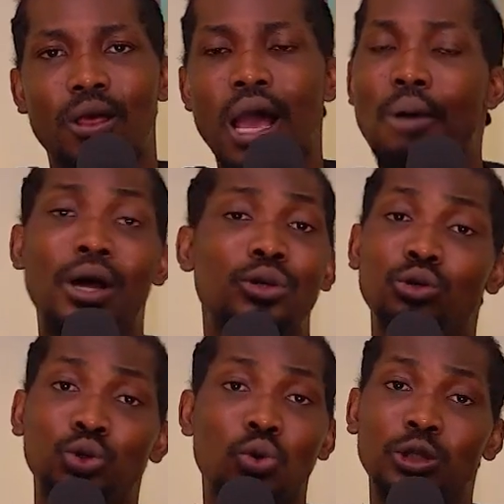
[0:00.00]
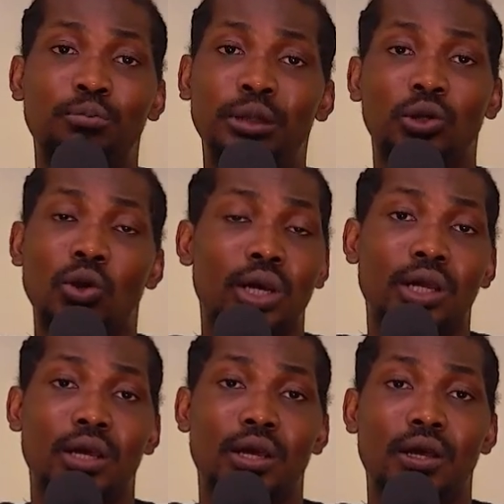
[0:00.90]
Our youth want Bitcoin.
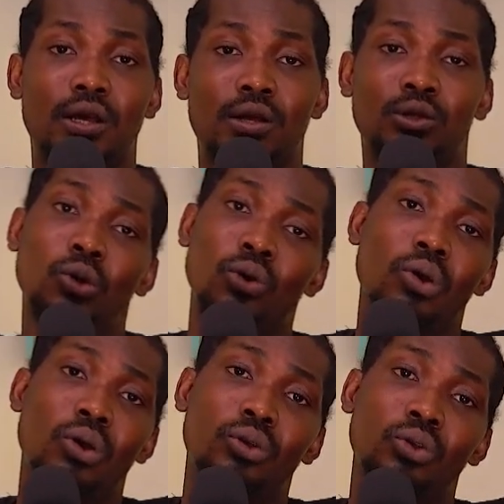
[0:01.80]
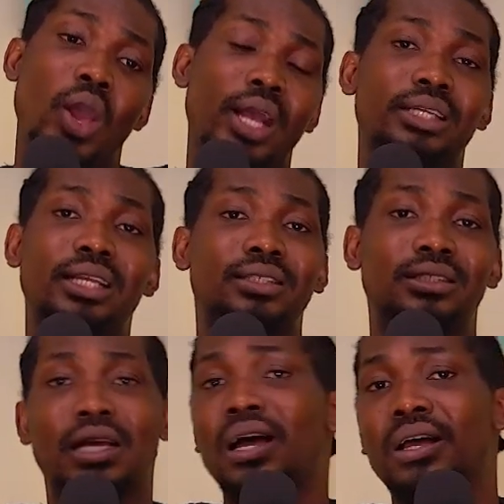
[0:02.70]
So, Your Excellency, sir,